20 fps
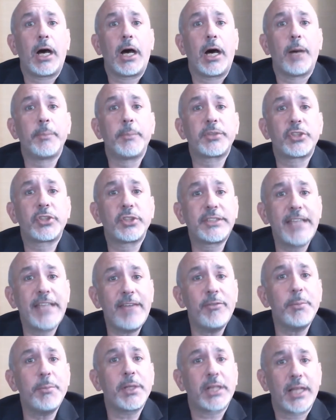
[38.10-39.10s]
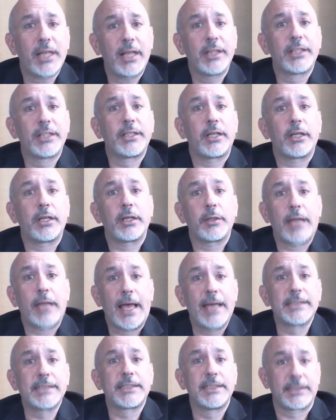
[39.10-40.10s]
So David McClelland
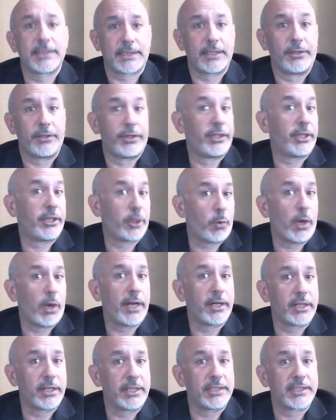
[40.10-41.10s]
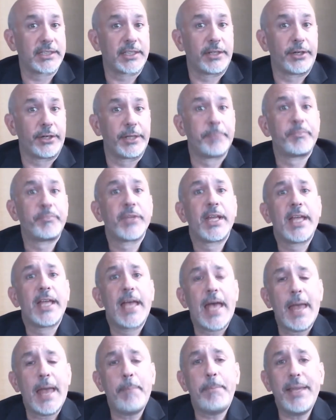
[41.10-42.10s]
has this theory, the acquired needs theory,
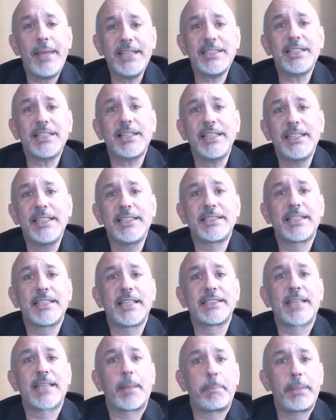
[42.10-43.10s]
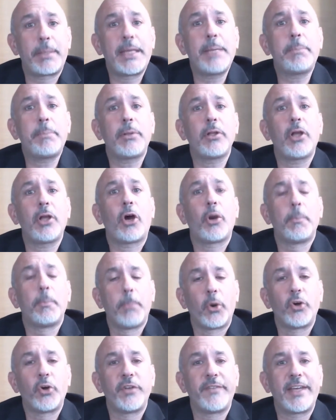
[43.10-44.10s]
and basically he says that people are
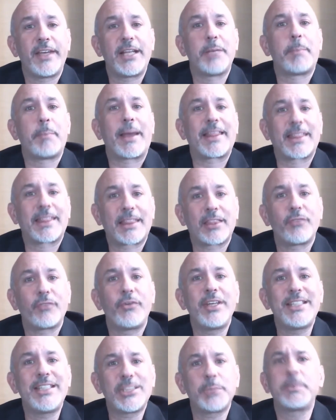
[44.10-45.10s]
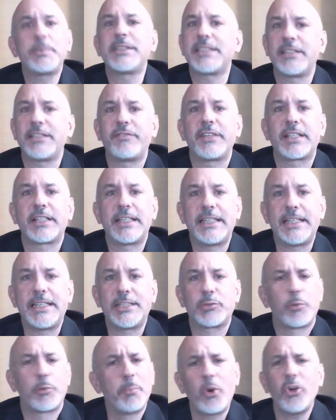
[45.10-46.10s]
motivated by three specific needs.
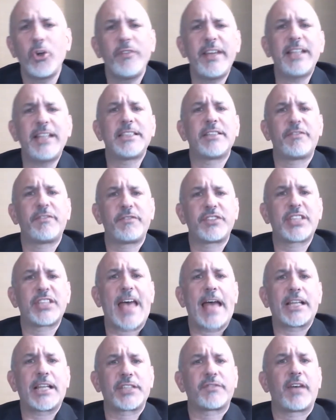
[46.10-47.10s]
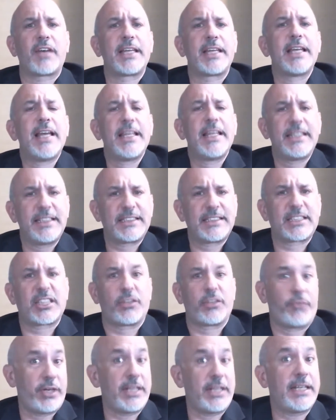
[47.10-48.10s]
We're motivated to satisfy these
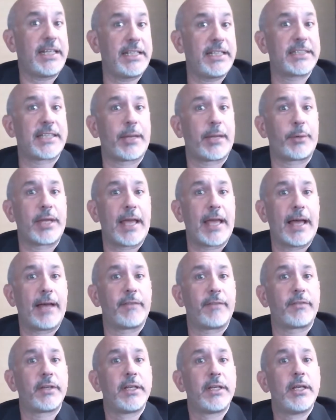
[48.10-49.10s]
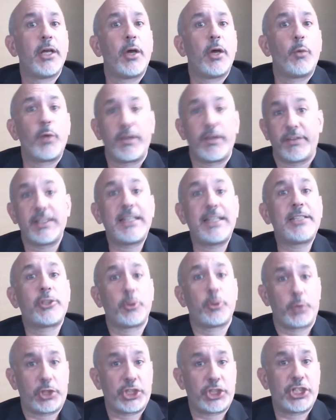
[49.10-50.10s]
three needs that we have. We have a need to
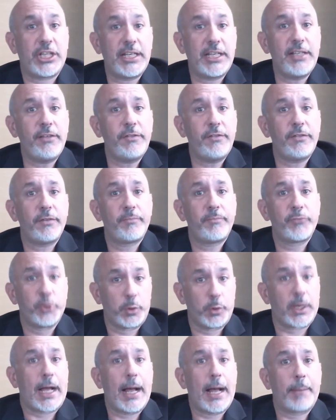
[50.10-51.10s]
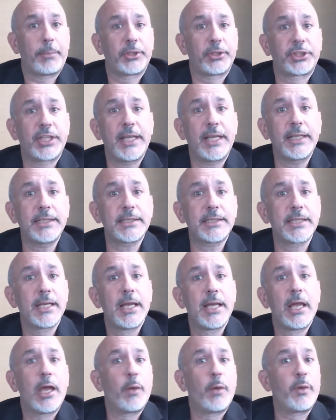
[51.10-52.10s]
achieve, to accomplish things.
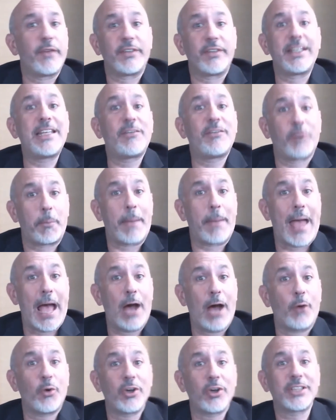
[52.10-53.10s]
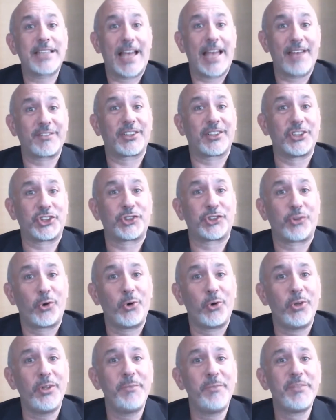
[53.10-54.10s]
We have a need for power, to have
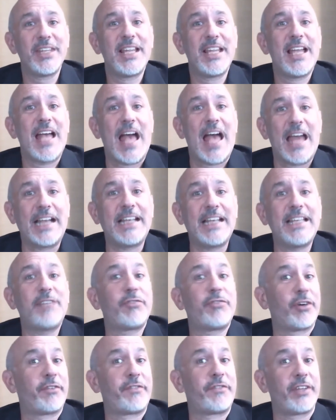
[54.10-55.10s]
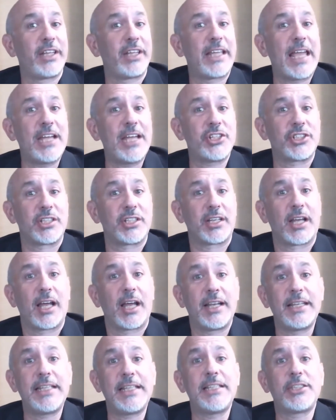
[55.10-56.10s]
control, and a need for affiliation, a
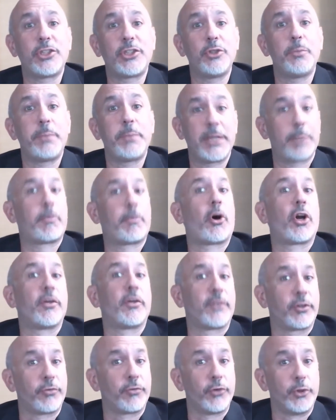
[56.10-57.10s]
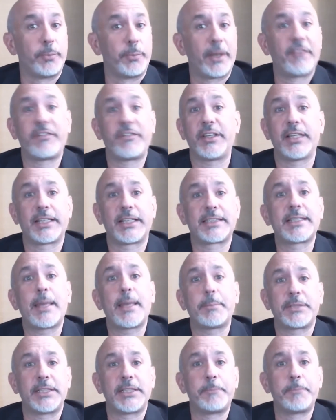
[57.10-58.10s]
need to be a part of a group and feel
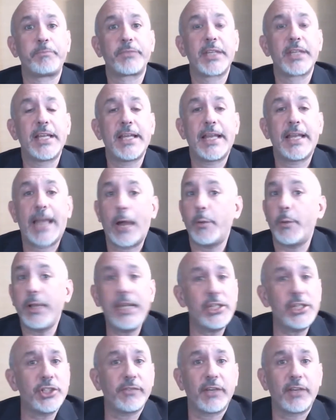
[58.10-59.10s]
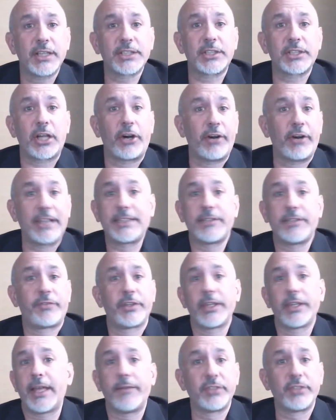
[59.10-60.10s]
accepted. Now, each of us are at different
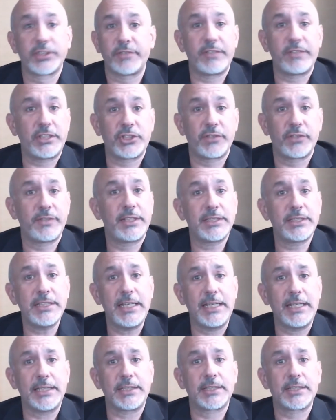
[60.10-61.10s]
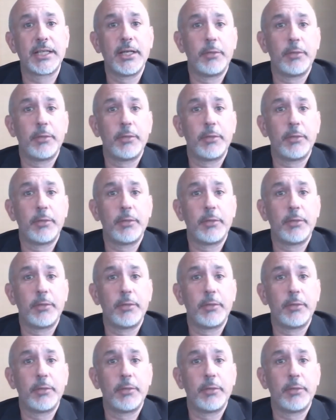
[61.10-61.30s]
levels of each of these needs.